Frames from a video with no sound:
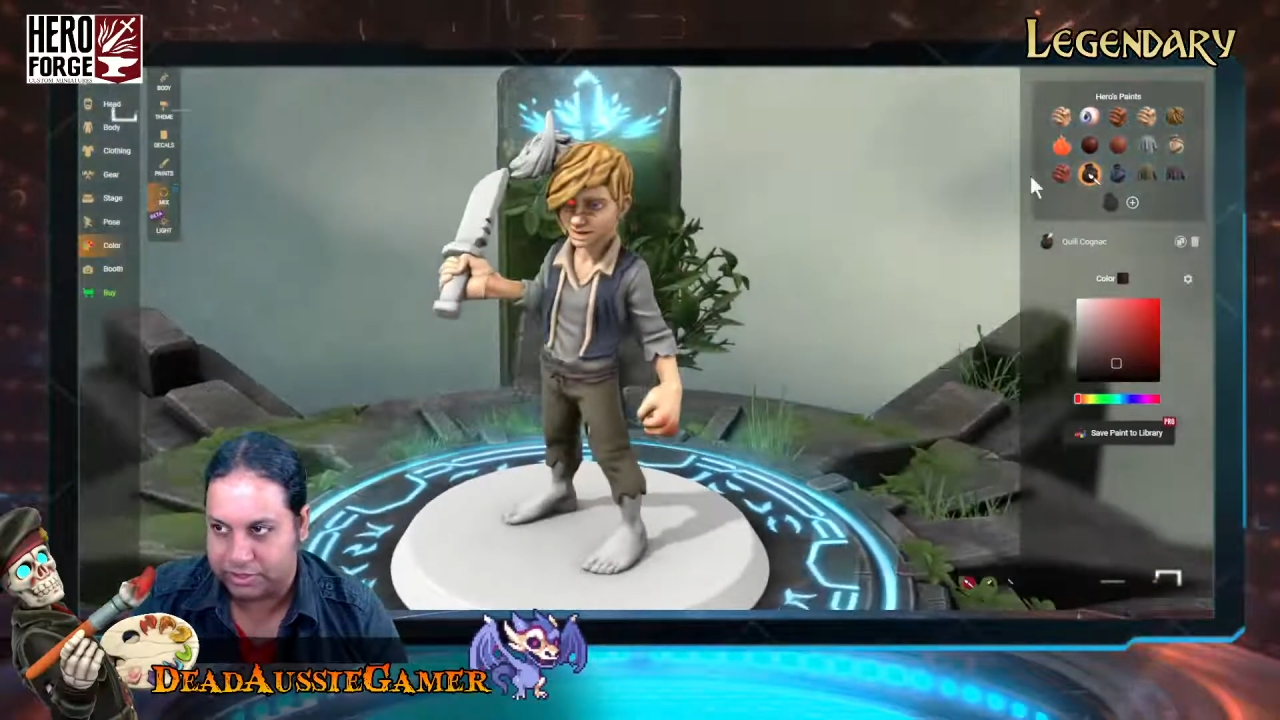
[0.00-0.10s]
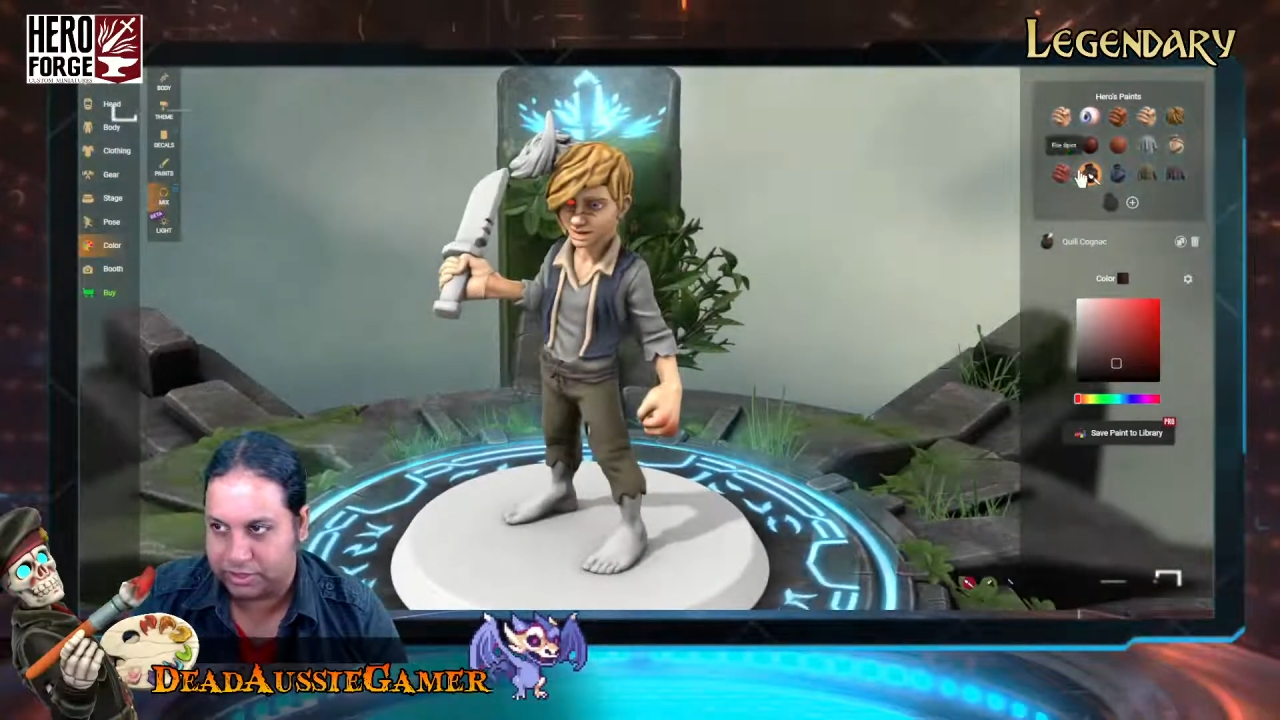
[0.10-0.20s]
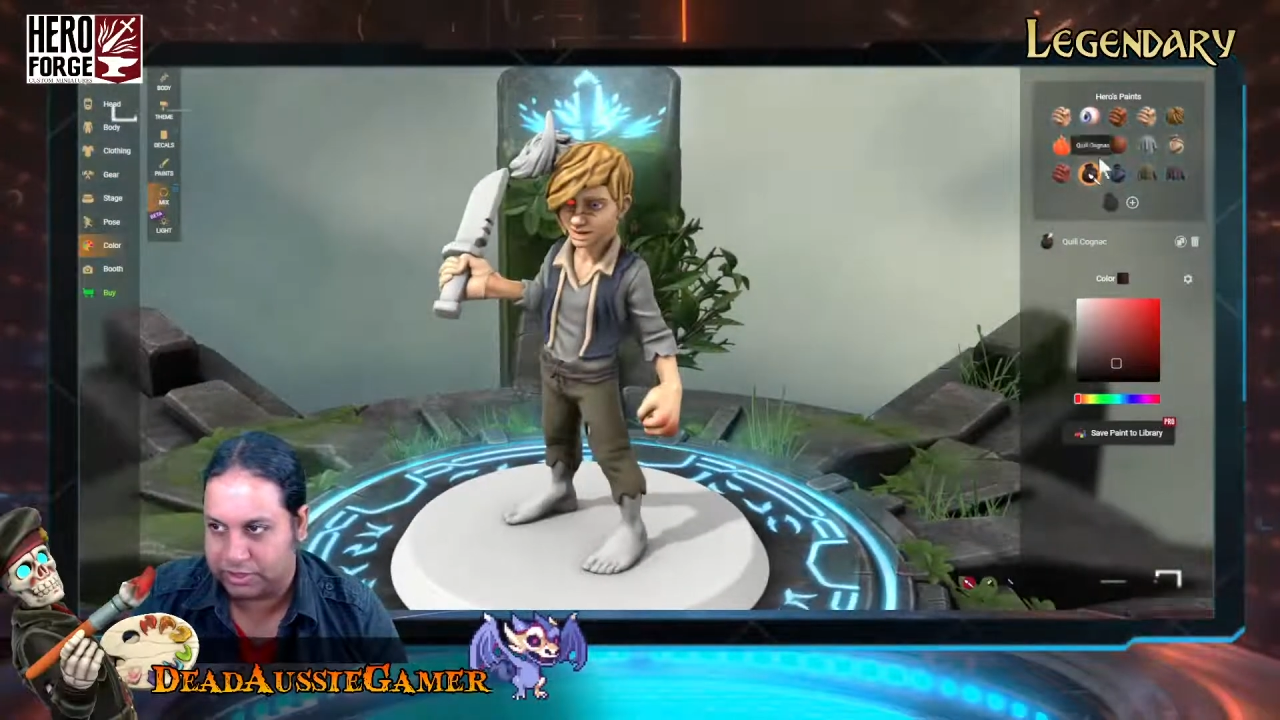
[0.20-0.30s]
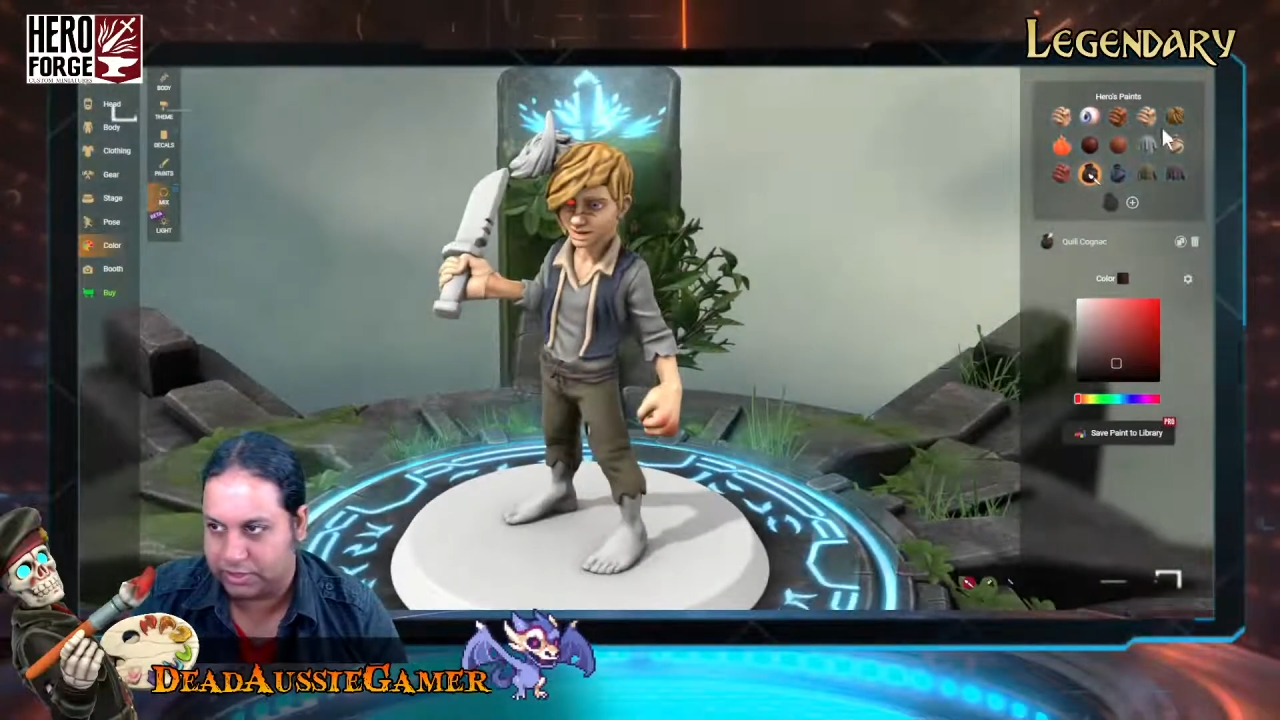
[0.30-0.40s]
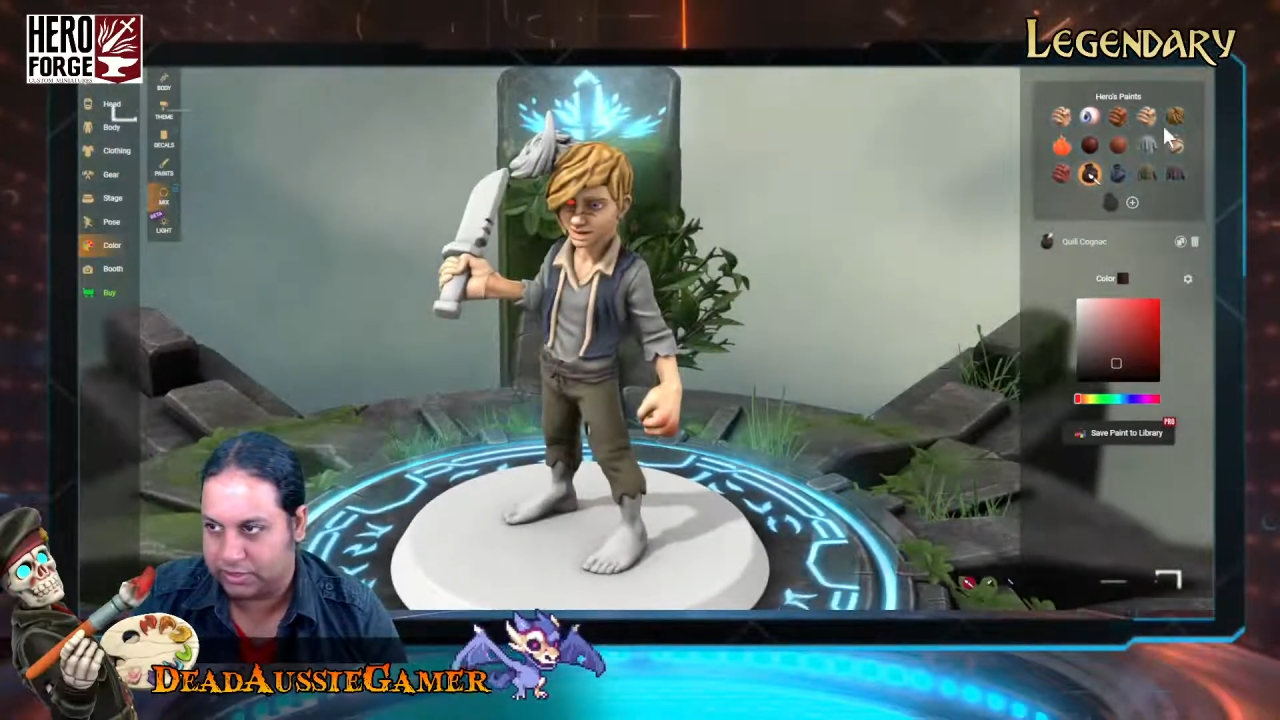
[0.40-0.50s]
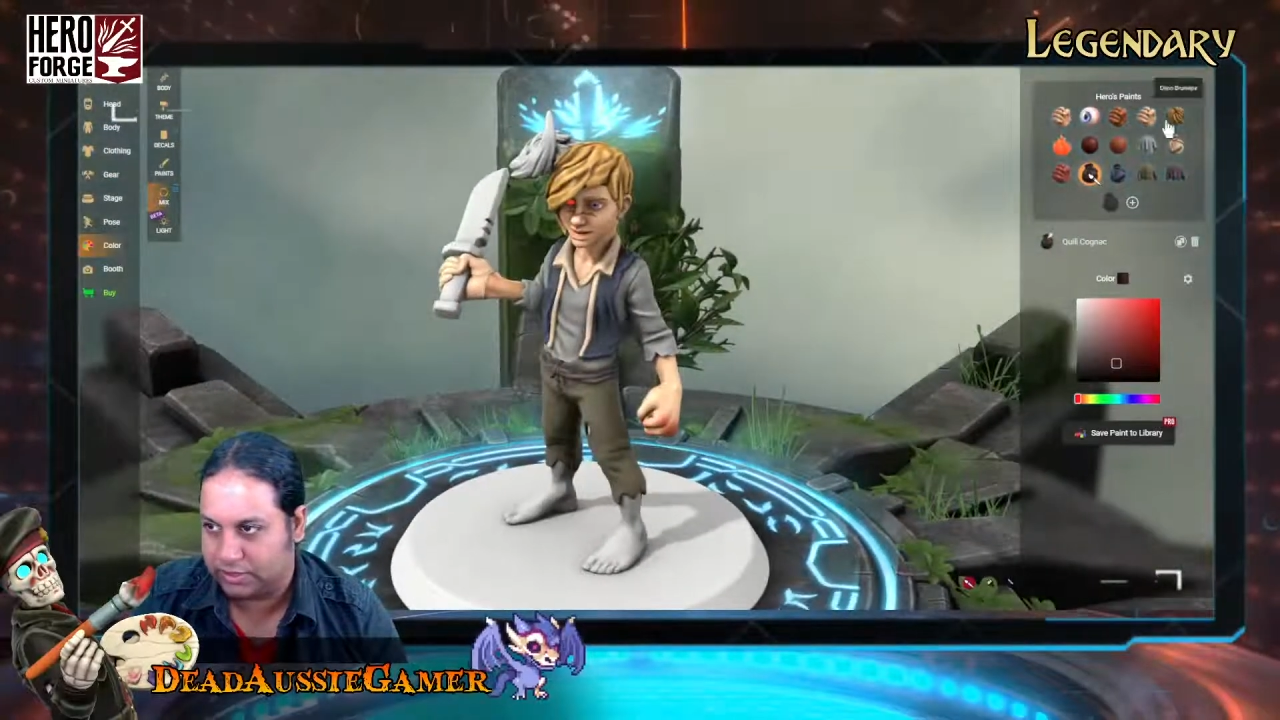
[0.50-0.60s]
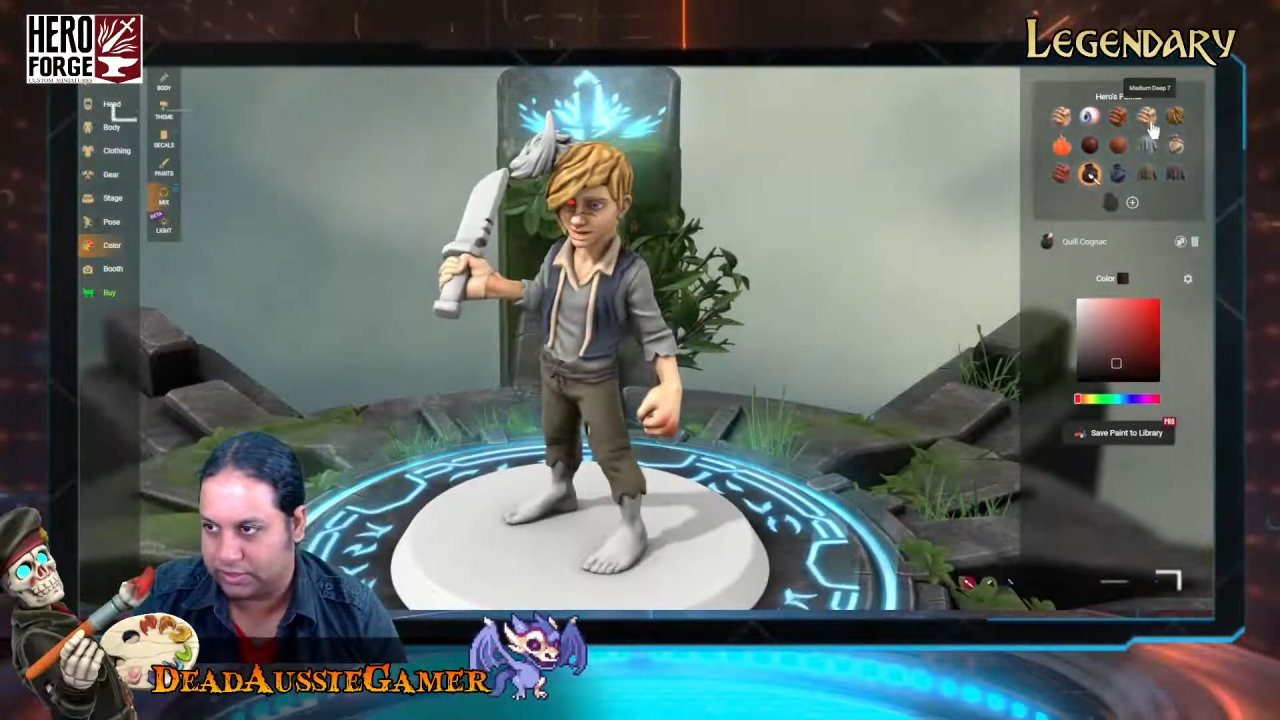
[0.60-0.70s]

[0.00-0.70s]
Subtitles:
just